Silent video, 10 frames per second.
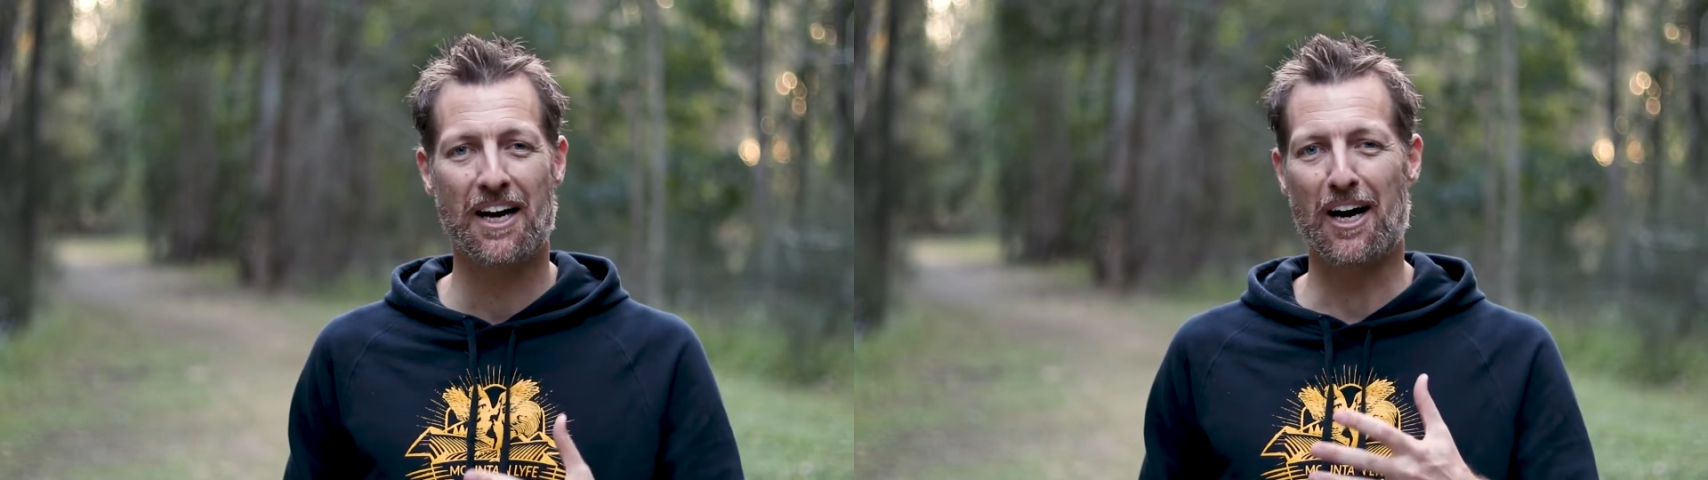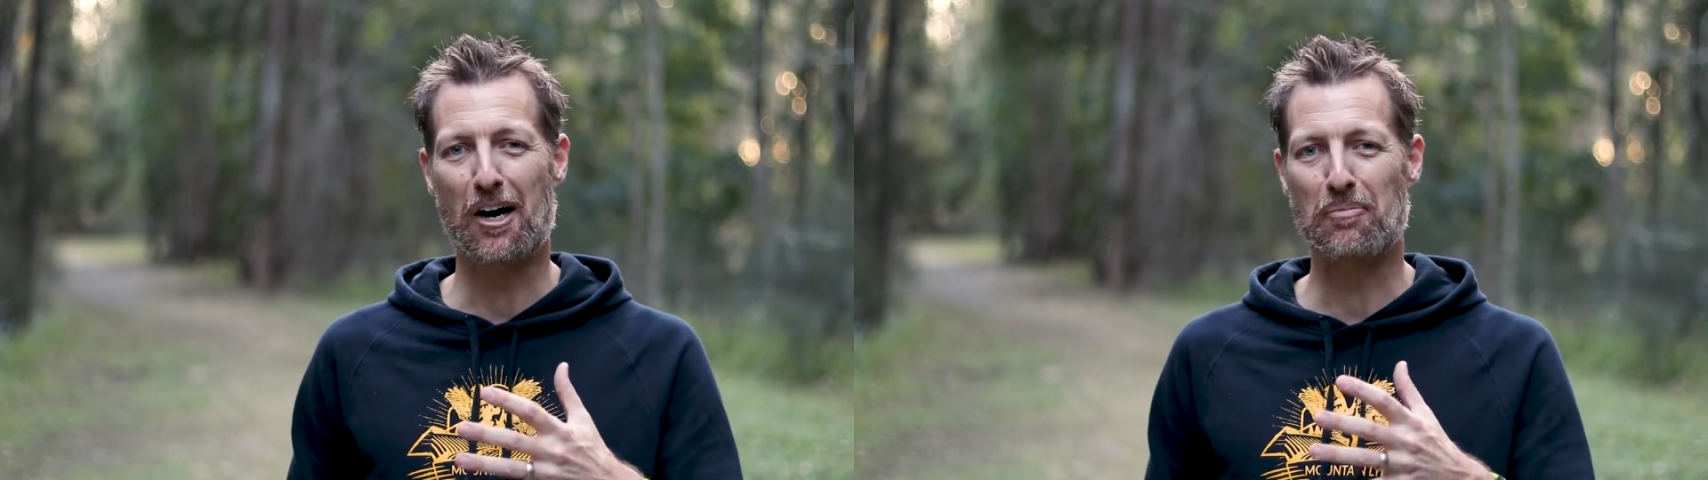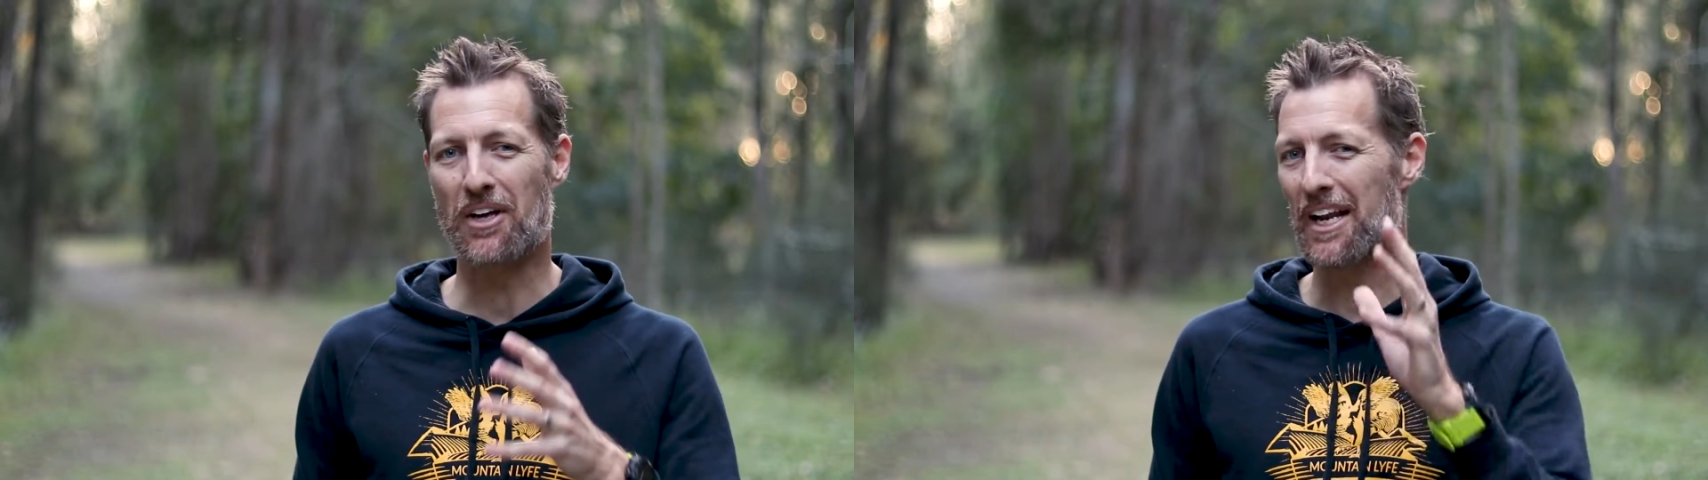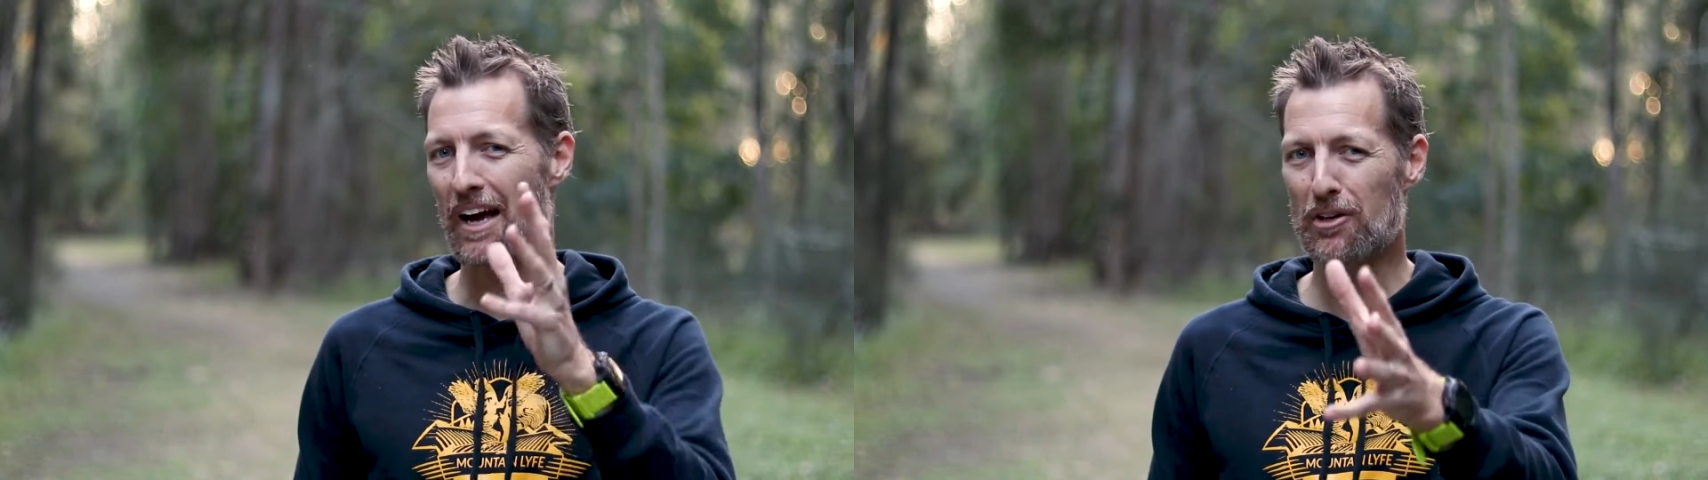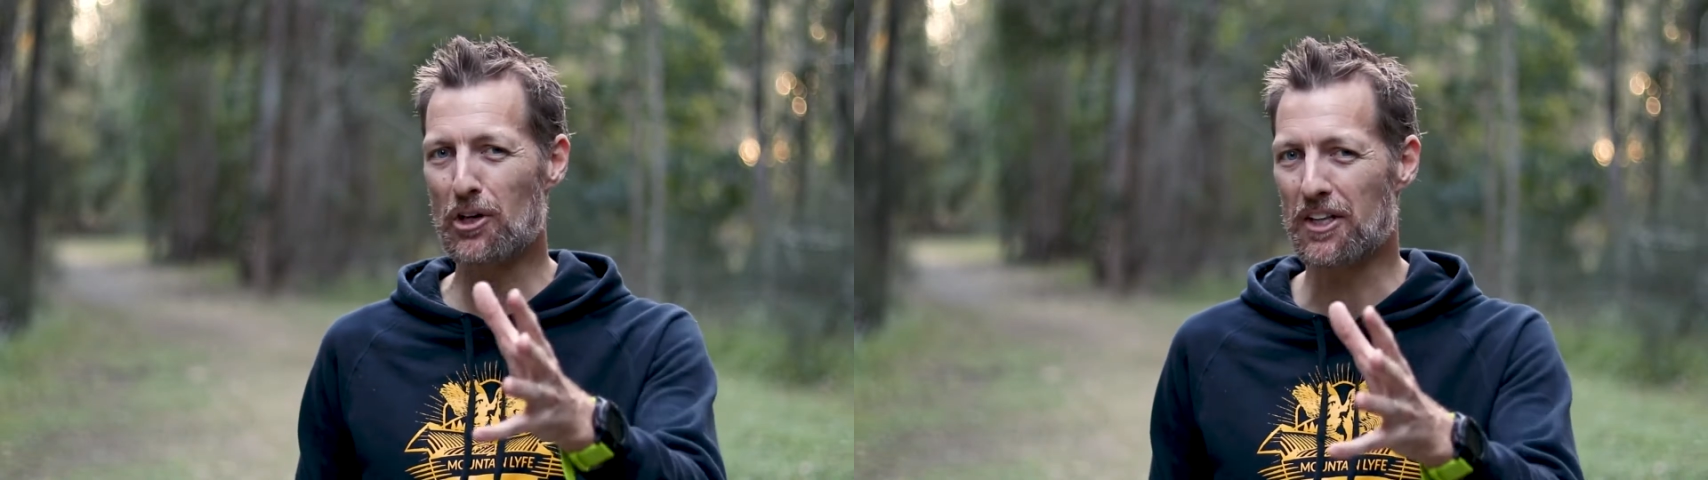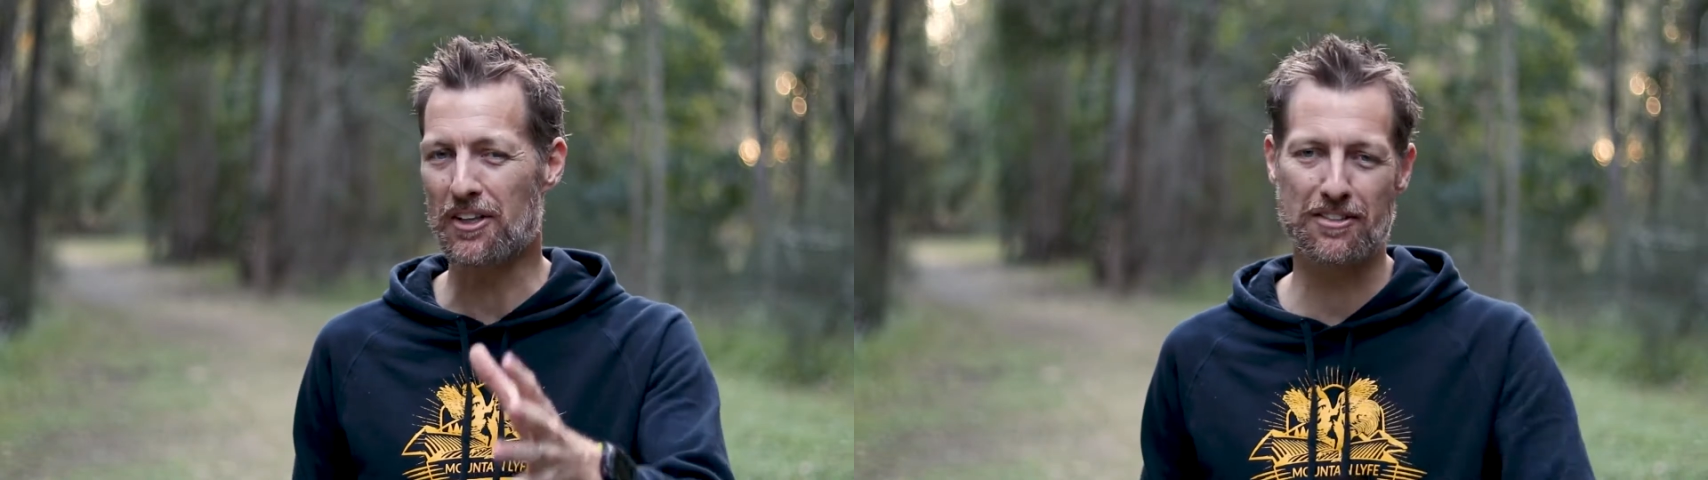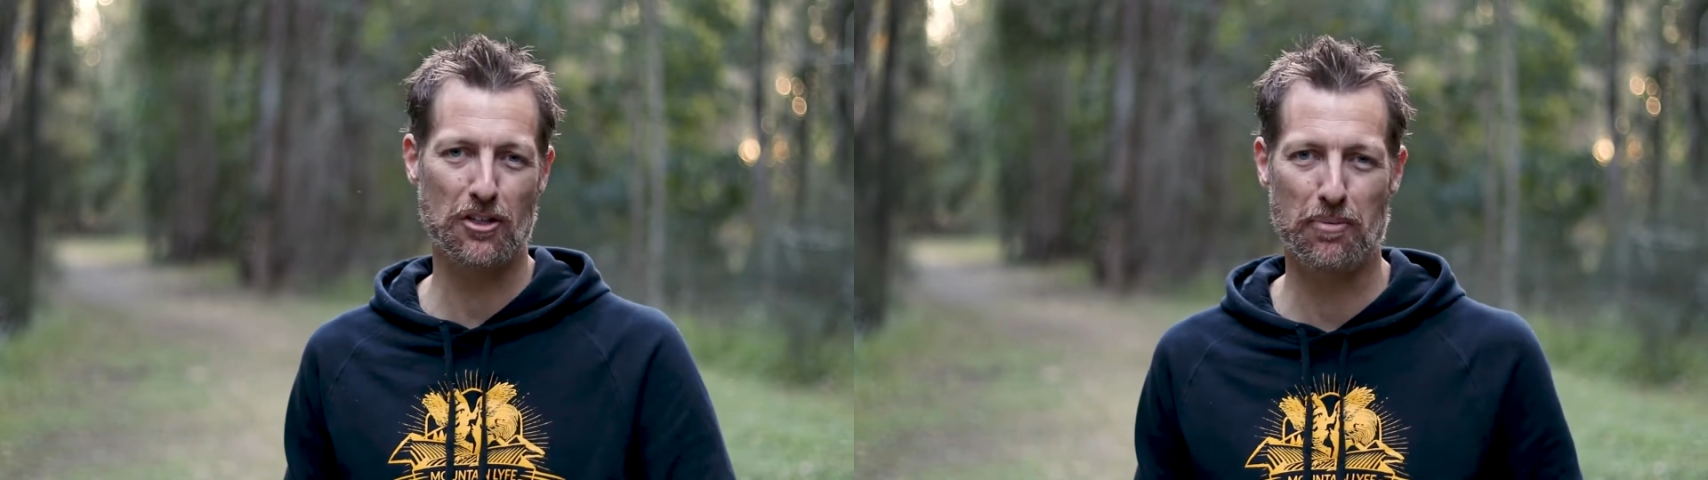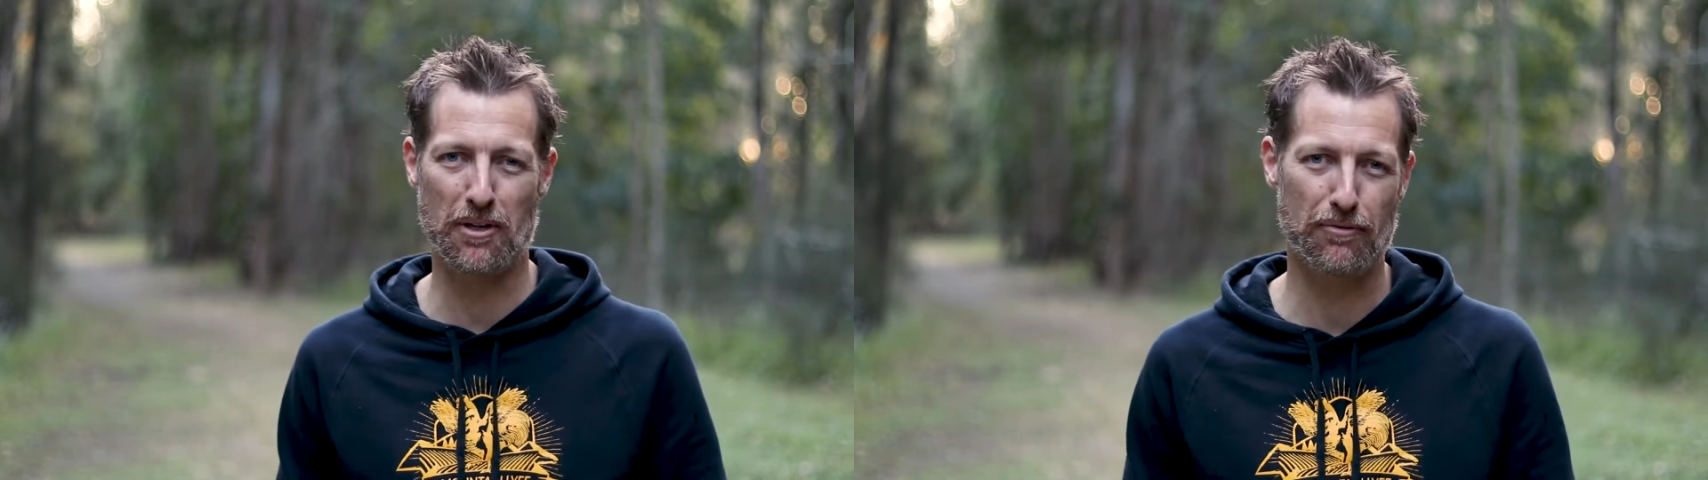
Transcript: And have a look at this little bit